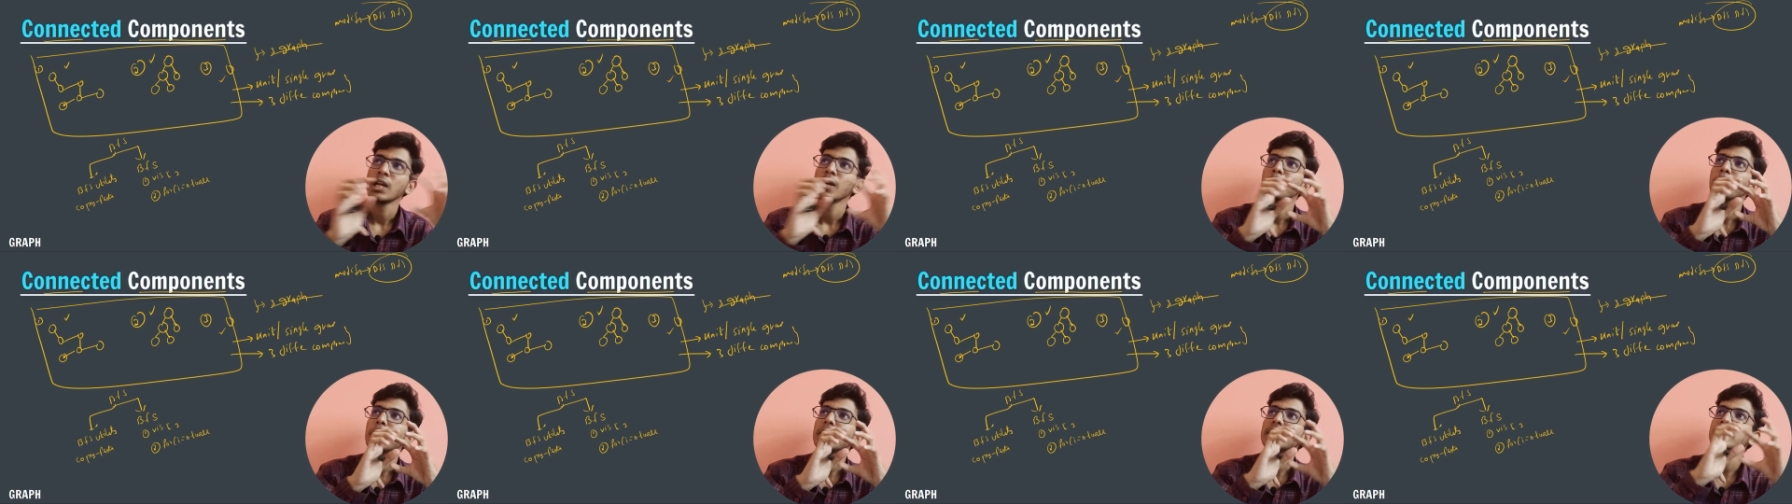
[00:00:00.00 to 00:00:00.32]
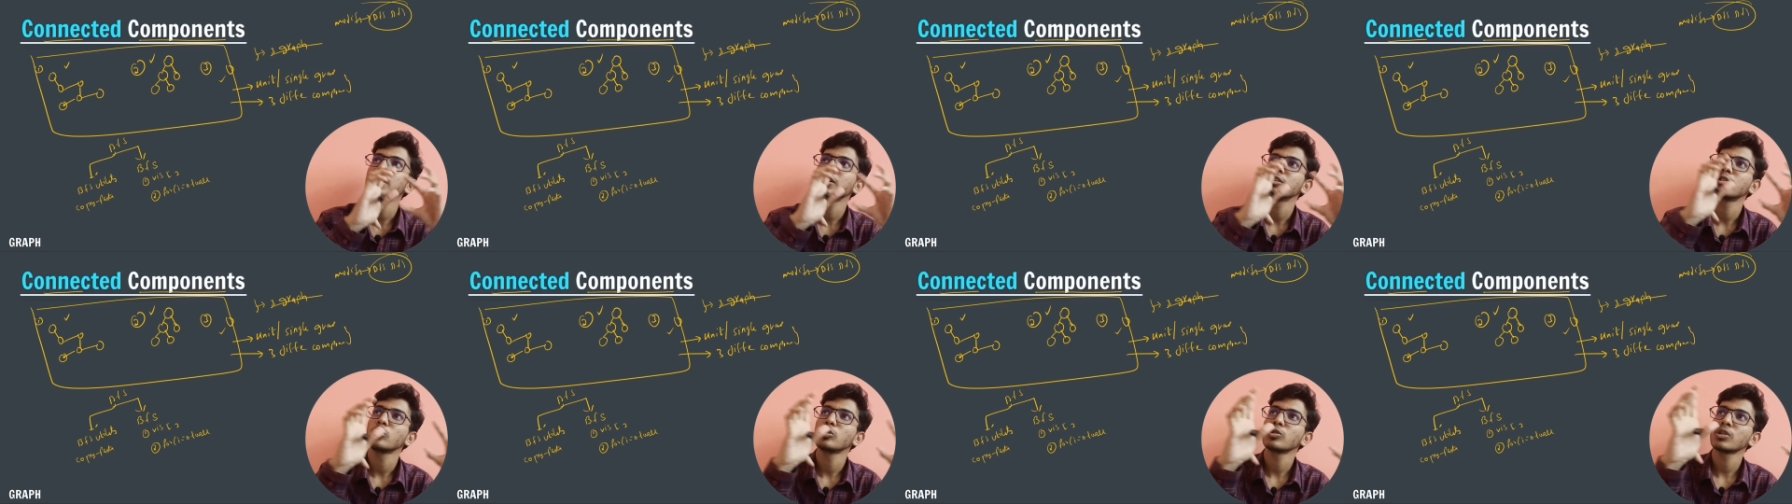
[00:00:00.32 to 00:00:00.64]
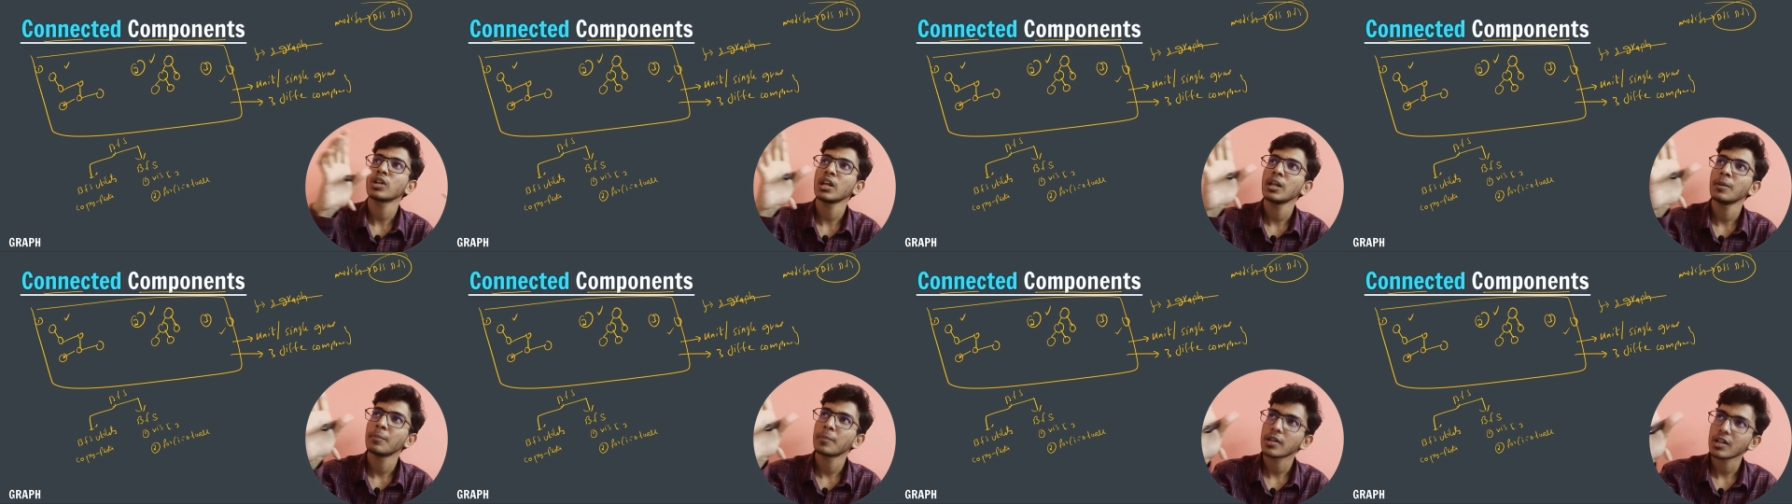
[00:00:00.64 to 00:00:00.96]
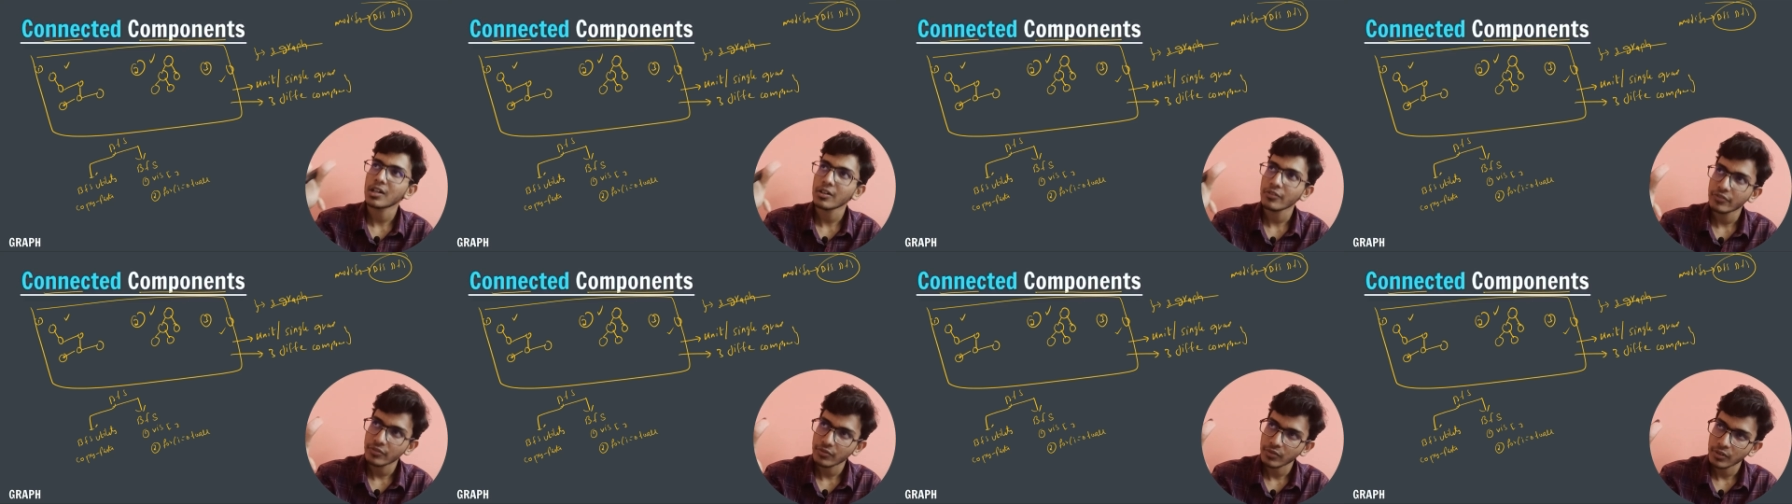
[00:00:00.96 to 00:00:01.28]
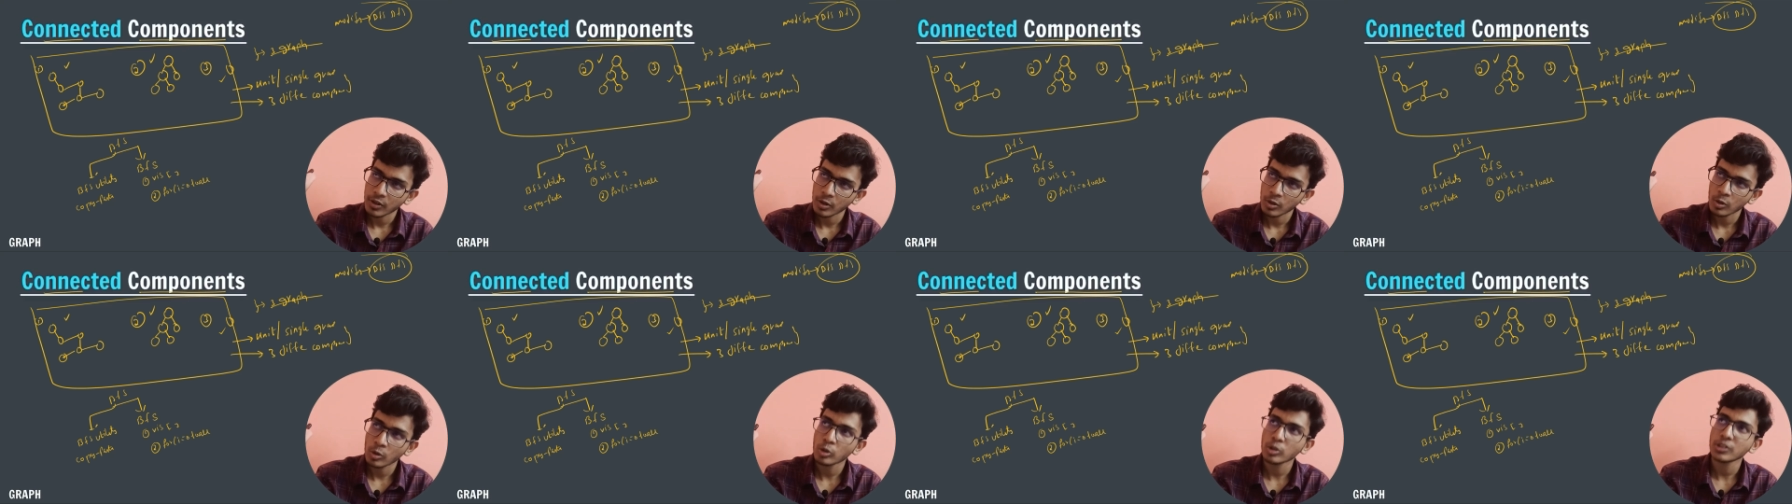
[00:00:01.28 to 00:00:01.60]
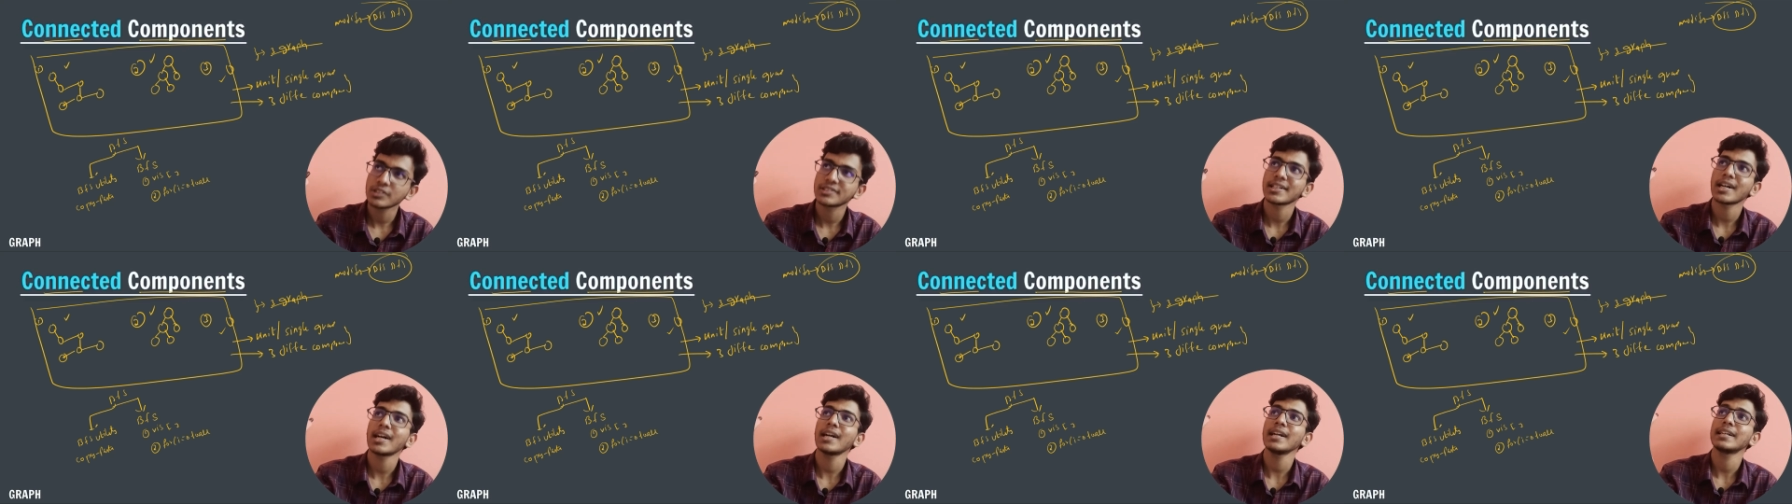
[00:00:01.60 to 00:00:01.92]
but the total number of
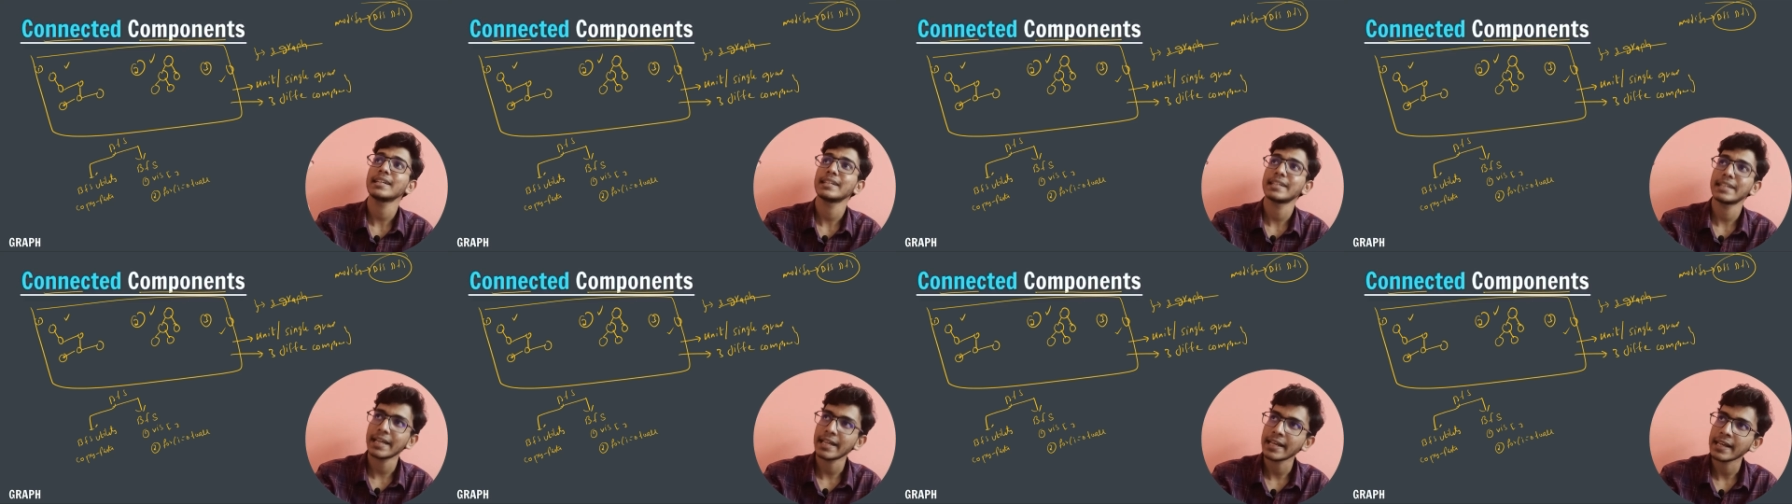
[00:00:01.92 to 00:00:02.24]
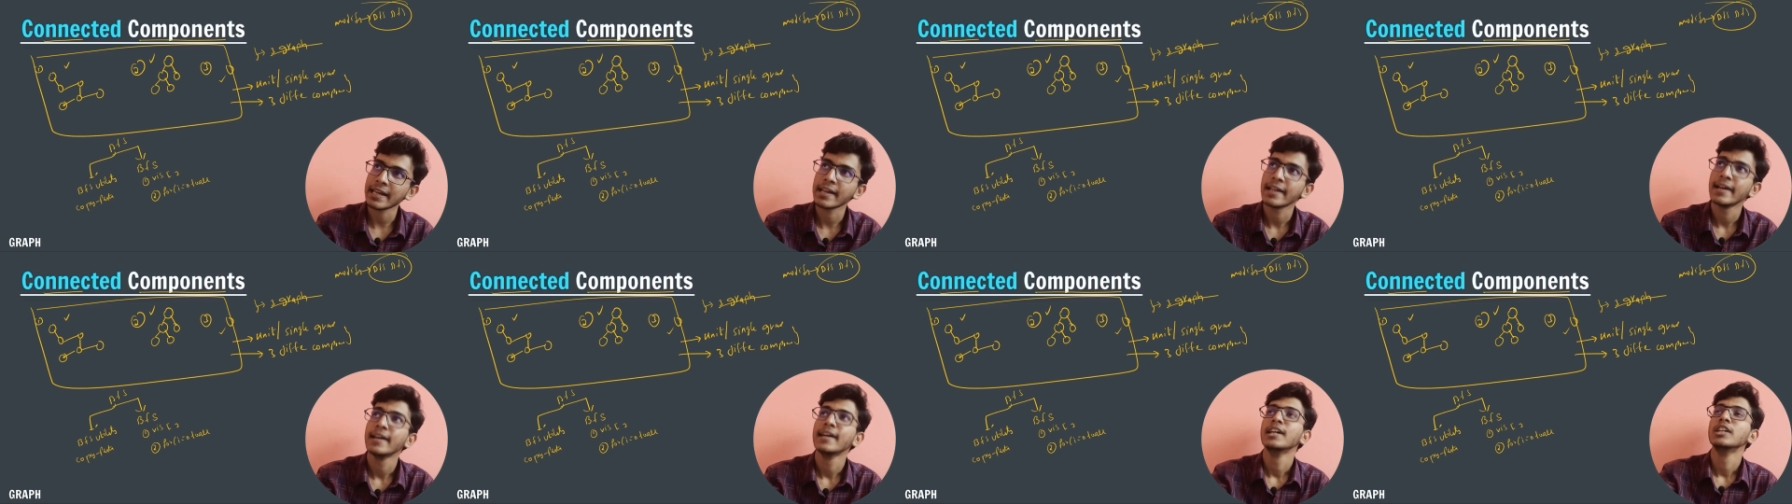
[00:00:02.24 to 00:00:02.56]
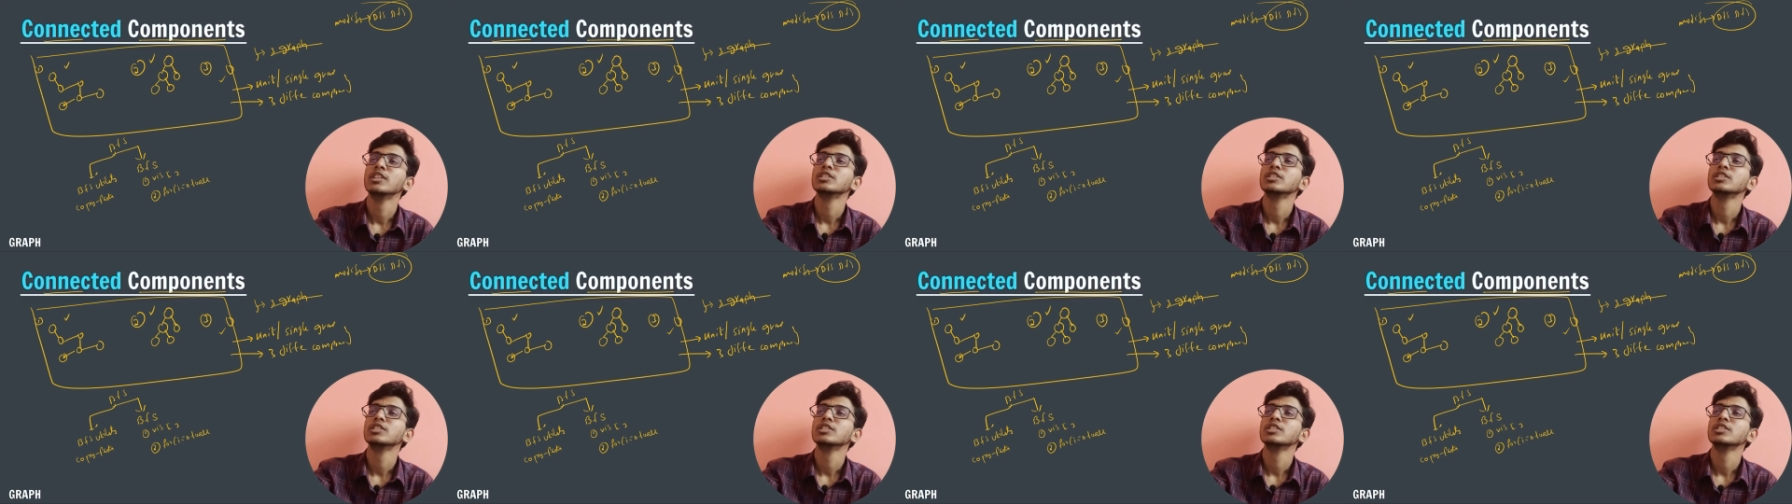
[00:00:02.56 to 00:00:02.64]
nodes are 10.